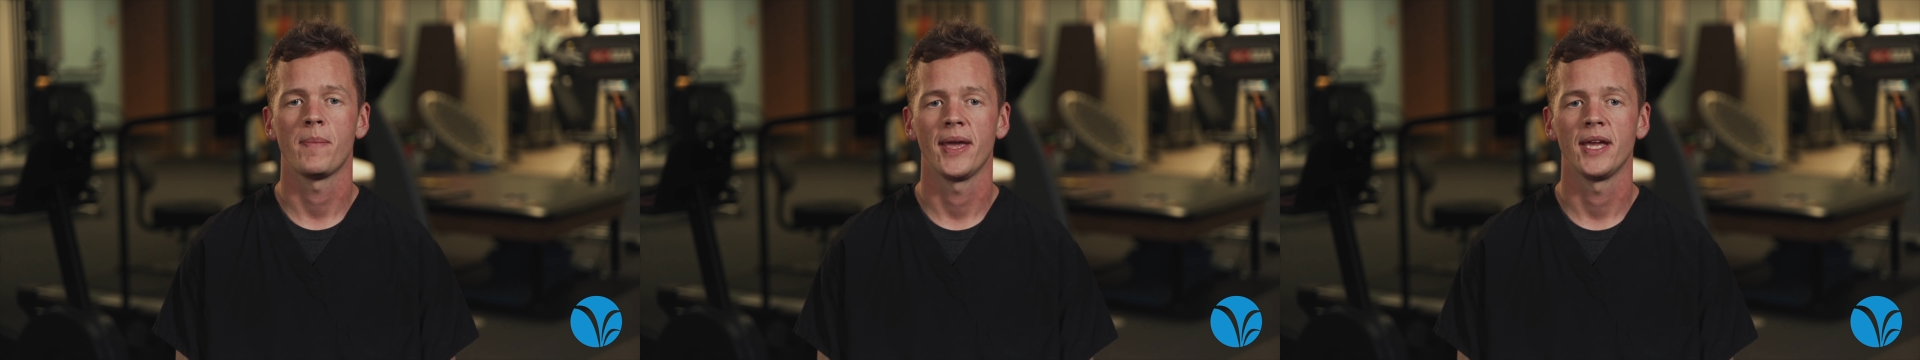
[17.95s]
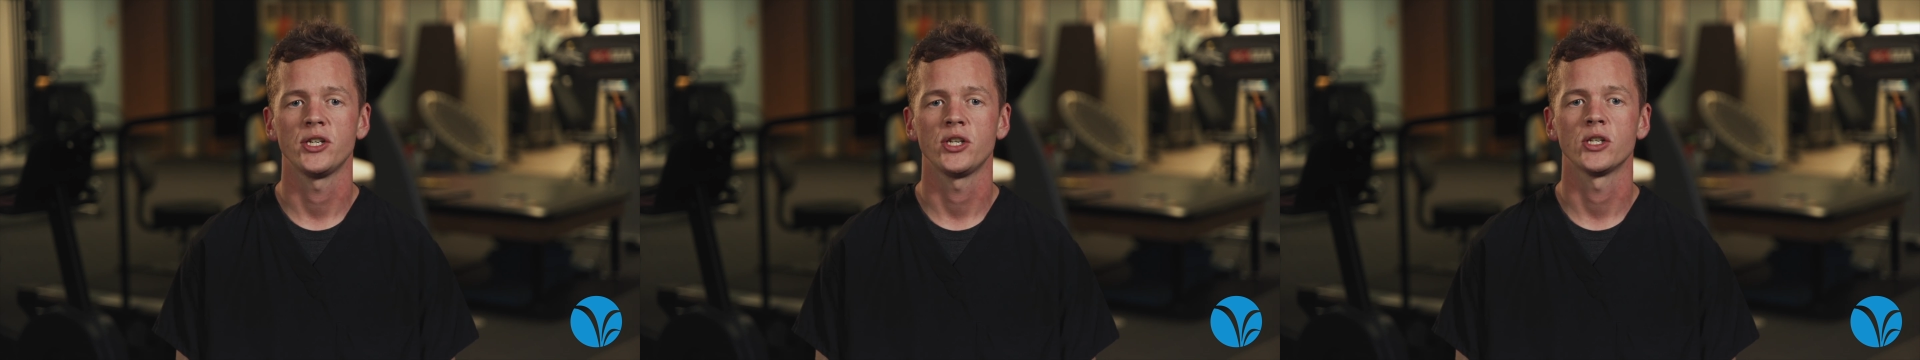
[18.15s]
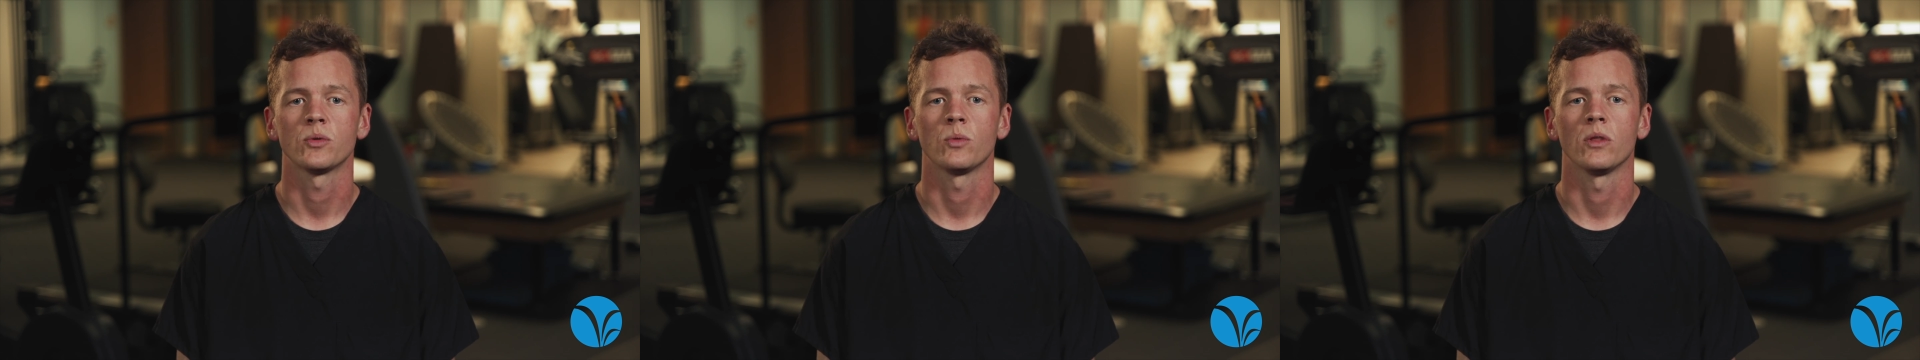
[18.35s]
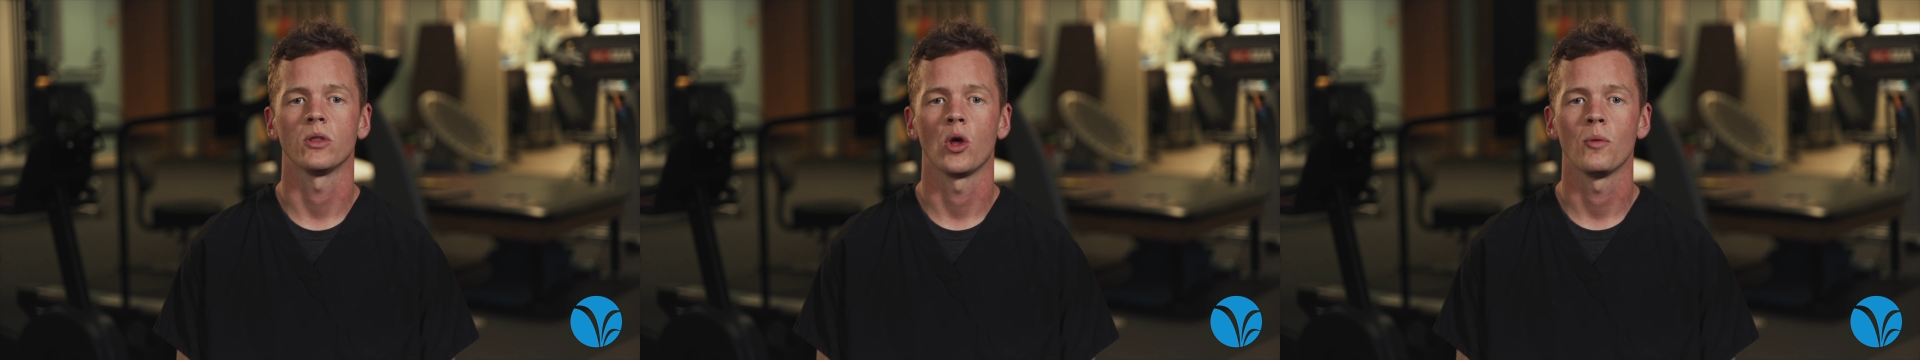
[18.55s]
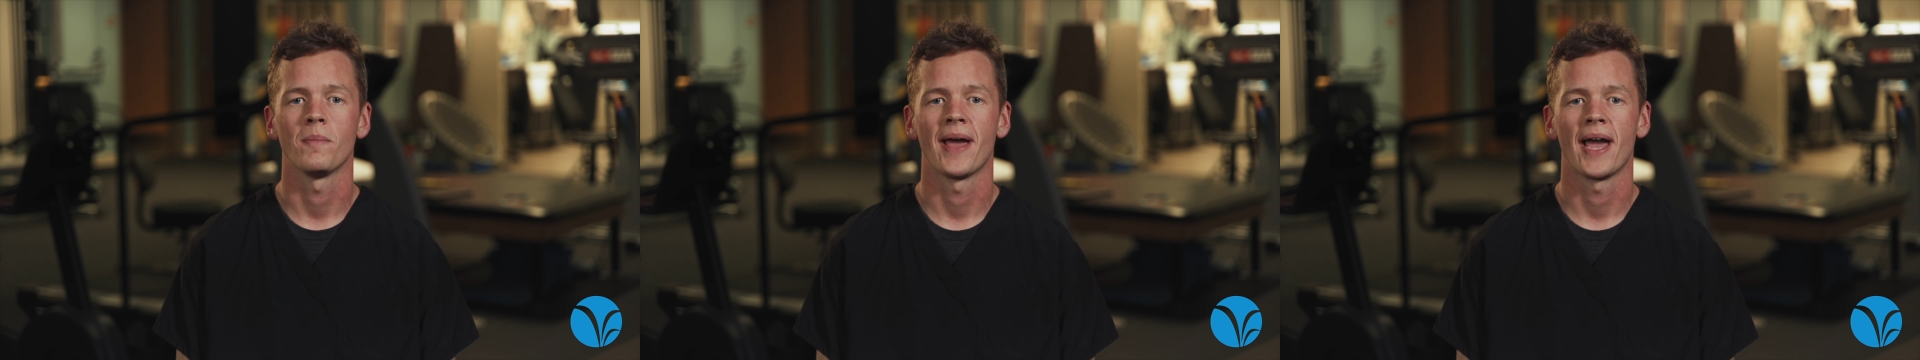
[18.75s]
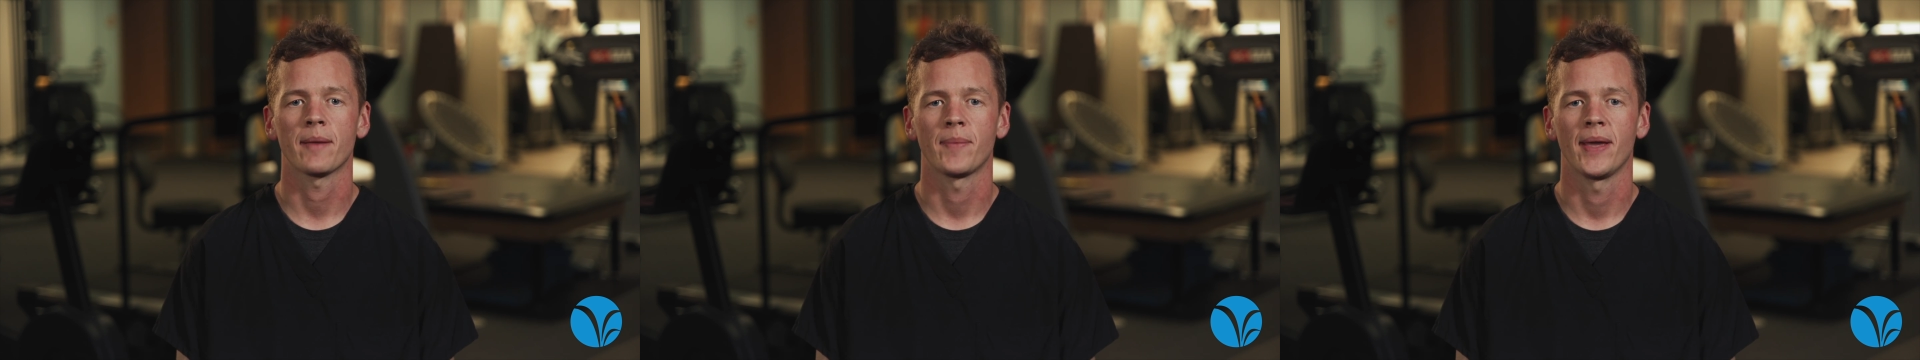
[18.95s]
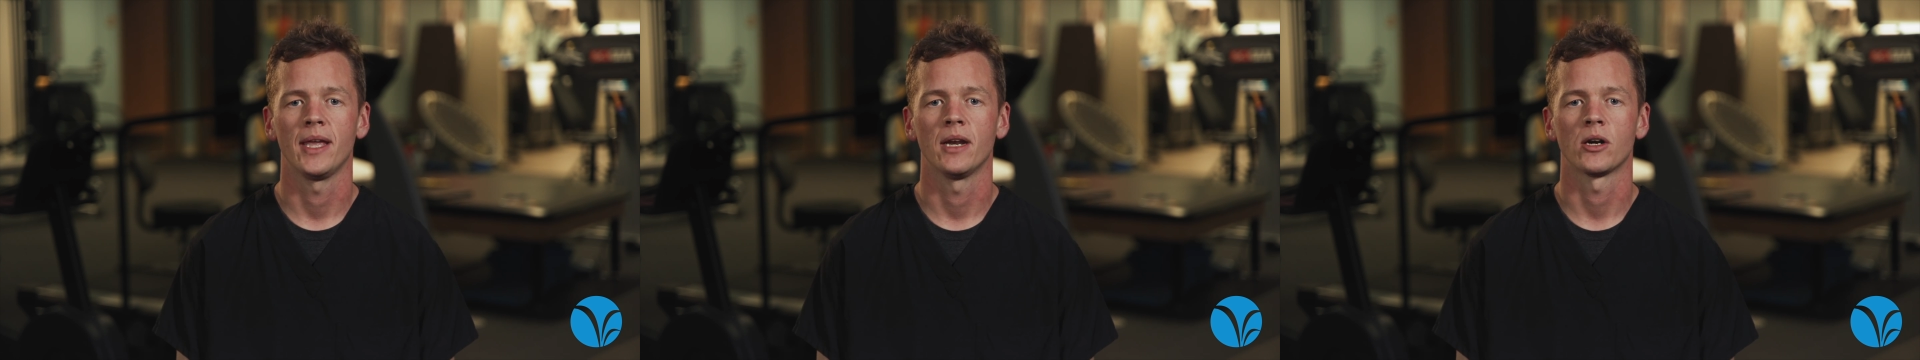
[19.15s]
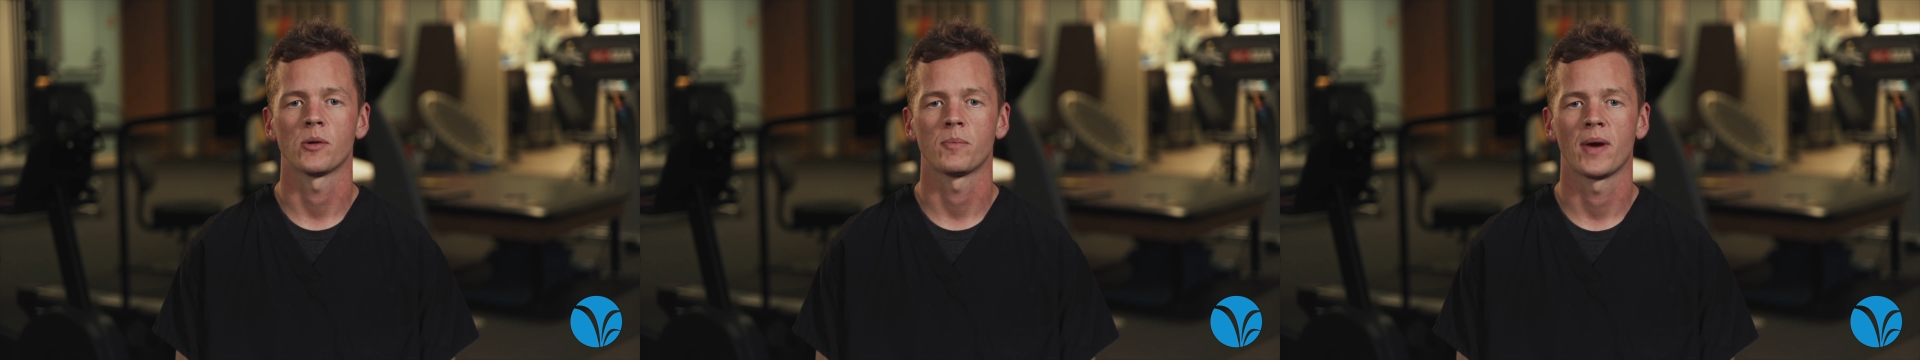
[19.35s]
patients with low back pain in
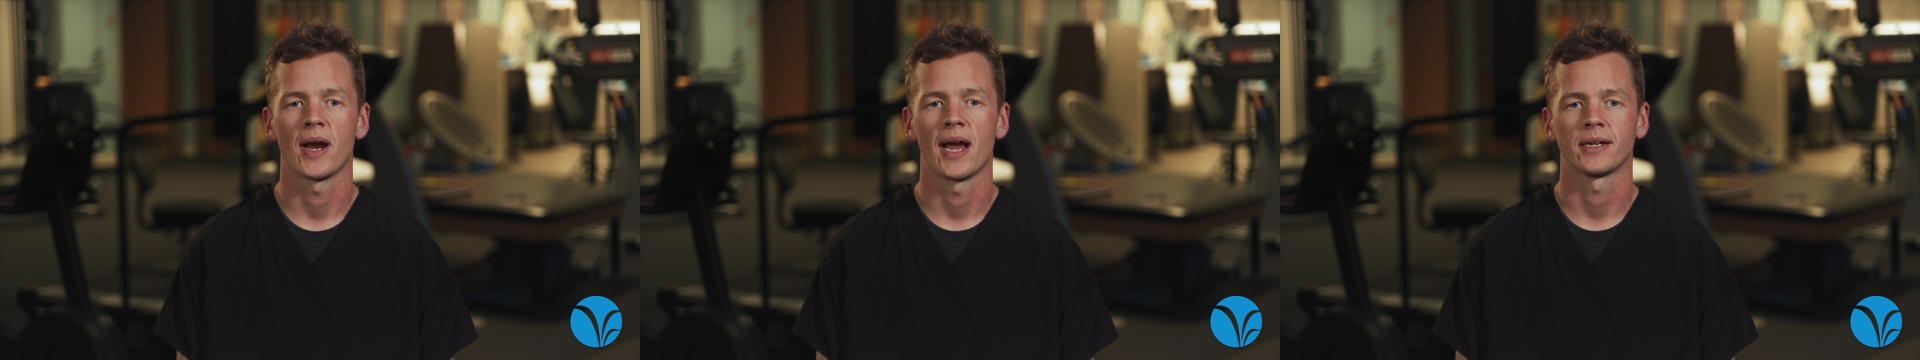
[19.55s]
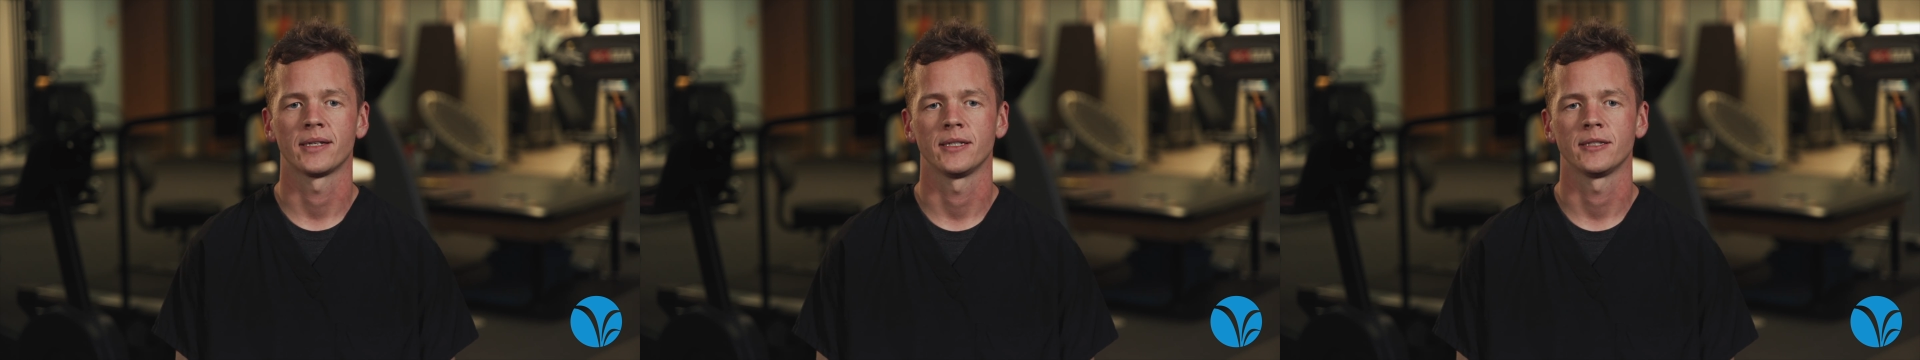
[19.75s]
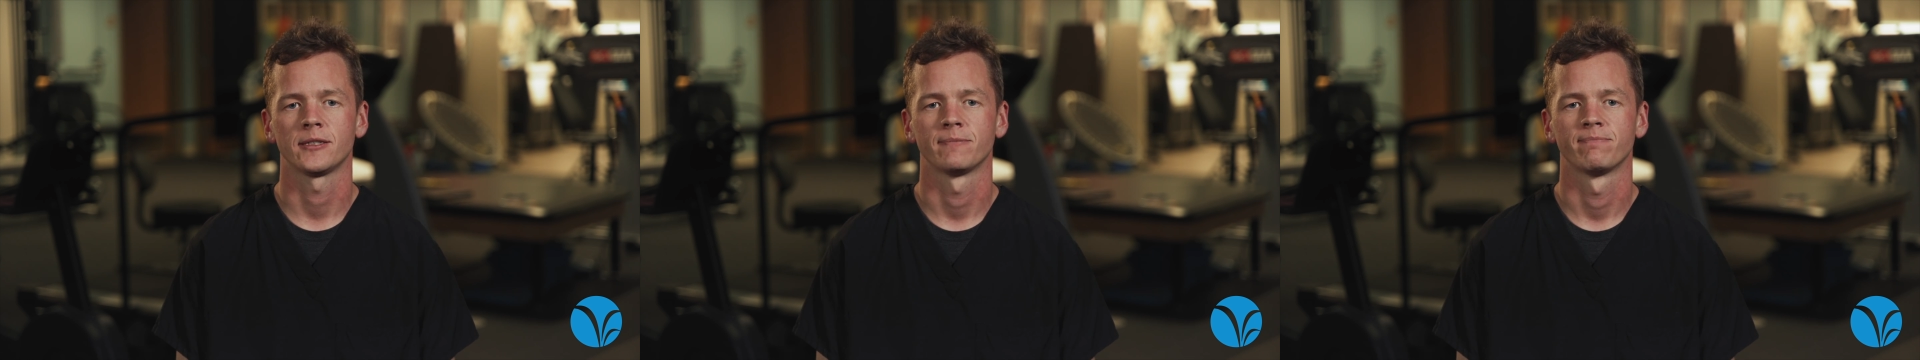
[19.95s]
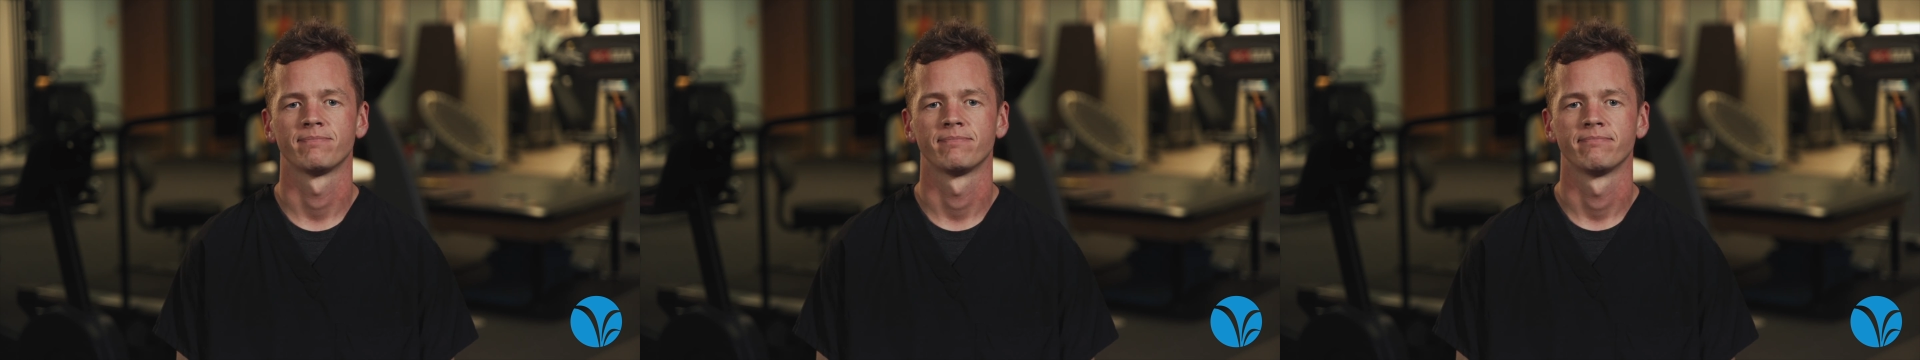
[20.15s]
our practice.